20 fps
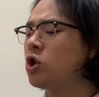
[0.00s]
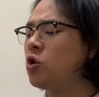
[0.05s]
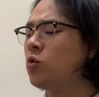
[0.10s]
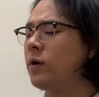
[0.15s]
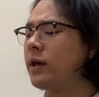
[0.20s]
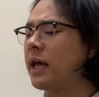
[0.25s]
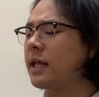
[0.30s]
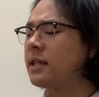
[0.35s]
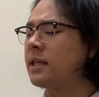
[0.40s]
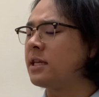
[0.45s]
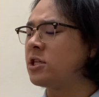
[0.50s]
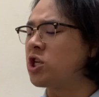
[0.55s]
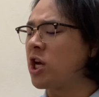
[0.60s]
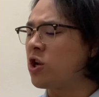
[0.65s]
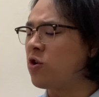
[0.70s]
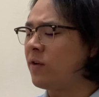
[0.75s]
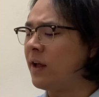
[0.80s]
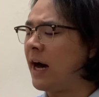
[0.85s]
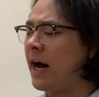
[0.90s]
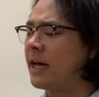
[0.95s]
you will get the
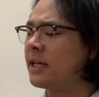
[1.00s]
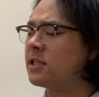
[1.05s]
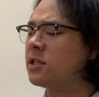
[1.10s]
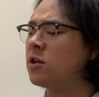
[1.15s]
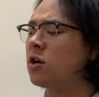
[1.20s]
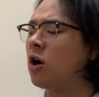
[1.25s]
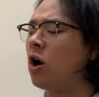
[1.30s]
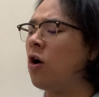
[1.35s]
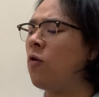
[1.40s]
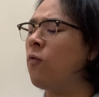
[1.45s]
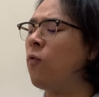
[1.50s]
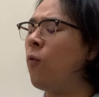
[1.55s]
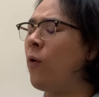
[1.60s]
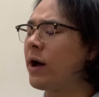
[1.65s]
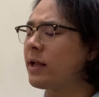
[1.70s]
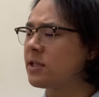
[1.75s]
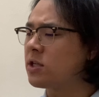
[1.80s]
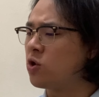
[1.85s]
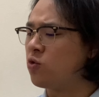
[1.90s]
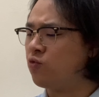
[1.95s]
general idea of
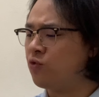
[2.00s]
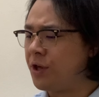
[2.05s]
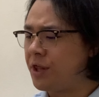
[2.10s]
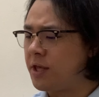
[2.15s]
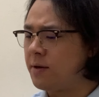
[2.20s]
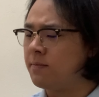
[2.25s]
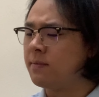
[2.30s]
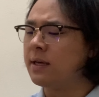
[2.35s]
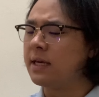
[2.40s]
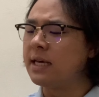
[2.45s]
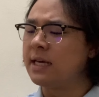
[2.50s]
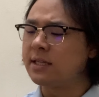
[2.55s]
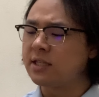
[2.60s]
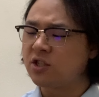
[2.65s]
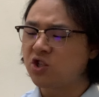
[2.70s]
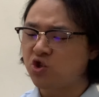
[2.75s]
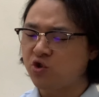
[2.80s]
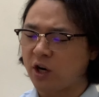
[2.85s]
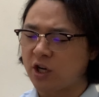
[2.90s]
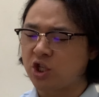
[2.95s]
what rhythm is
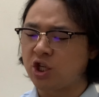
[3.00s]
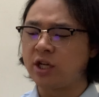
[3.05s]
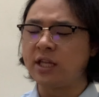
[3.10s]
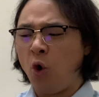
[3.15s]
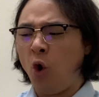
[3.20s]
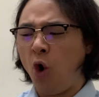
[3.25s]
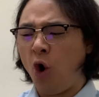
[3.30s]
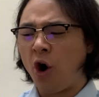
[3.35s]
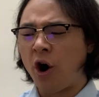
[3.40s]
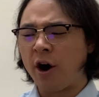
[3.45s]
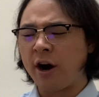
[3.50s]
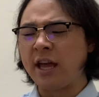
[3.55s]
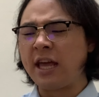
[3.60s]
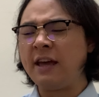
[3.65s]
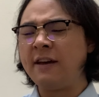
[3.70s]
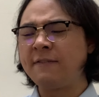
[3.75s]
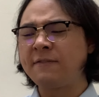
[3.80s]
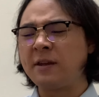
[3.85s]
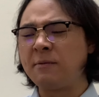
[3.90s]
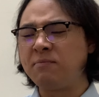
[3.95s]
structured. Or
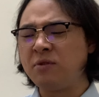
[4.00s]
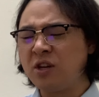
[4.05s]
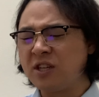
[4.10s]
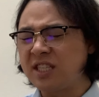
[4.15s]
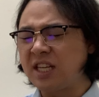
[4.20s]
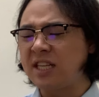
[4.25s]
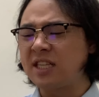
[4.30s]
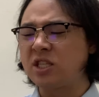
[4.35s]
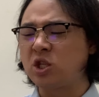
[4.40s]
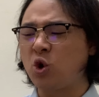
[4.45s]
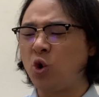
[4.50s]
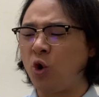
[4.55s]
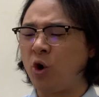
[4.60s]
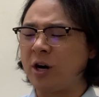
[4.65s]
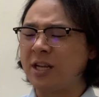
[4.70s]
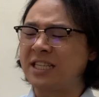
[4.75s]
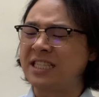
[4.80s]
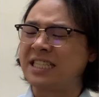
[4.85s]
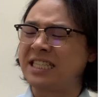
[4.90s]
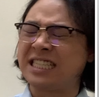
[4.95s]
if the music
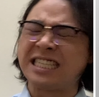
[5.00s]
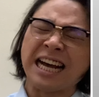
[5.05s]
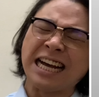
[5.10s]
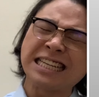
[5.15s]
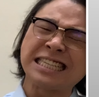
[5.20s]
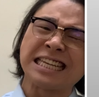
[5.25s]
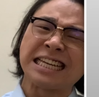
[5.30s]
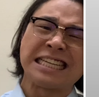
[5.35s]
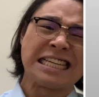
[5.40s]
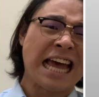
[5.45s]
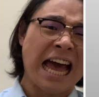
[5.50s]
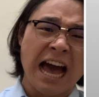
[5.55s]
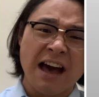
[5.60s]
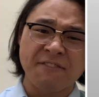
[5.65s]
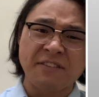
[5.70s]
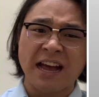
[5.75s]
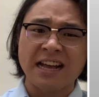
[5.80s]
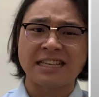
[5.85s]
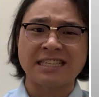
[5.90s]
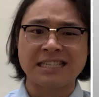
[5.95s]
score doesn't
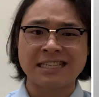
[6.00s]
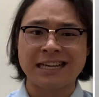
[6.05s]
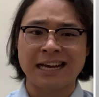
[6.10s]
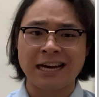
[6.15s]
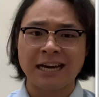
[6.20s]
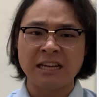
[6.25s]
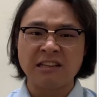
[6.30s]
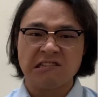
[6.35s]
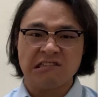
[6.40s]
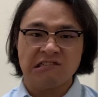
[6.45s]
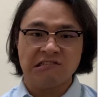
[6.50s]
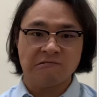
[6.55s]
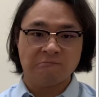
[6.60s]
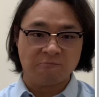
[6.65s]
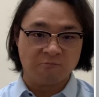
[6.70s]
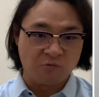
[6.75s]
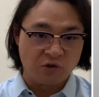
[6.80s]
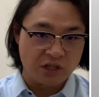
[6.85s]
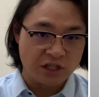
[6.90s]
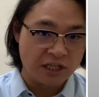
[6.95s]
have that sign,
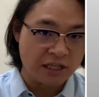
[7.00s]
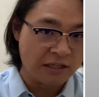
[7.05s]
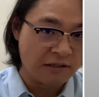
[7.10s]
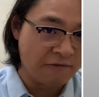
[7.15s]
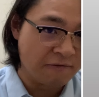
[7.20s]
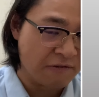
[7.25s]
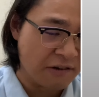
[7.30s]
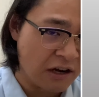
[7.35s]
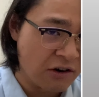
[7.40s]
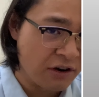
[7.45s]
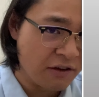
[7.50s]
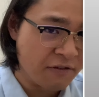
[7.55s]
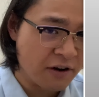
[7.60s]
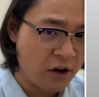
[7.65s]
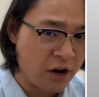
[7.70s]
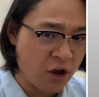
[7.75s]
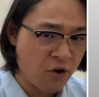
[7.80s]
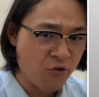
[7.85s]
which is very, very